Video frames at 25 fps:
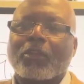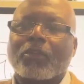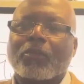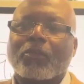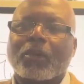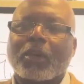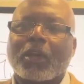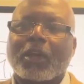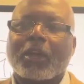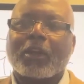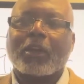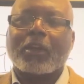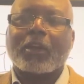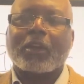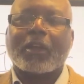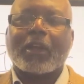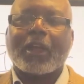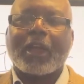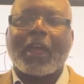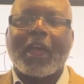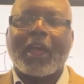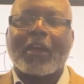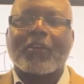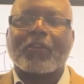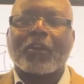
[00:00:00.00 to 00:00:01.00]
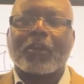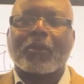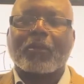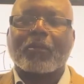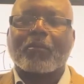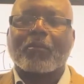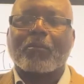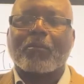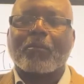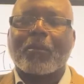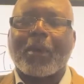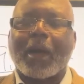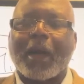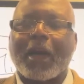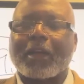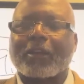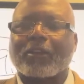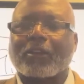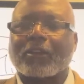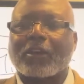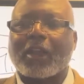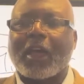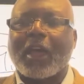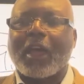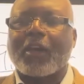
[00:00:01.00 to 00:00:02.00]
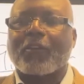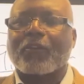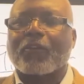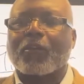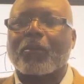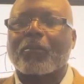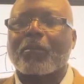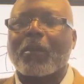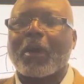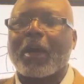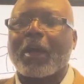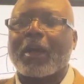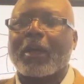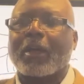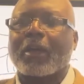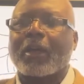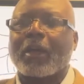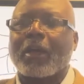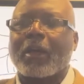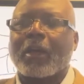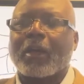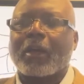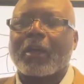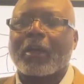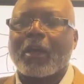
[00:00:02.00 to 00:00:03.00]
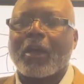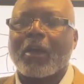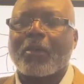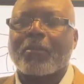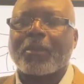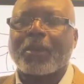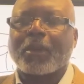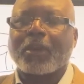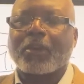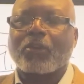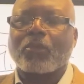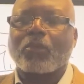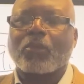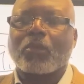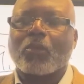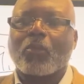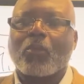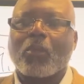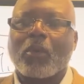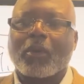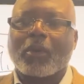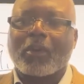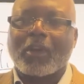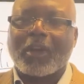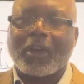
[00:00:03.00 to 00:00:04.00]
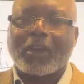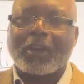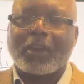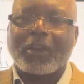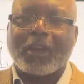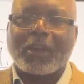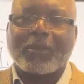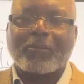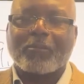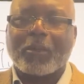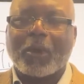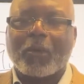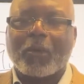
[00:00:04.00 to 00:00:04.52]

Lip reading: than having my staff or my company do the work. But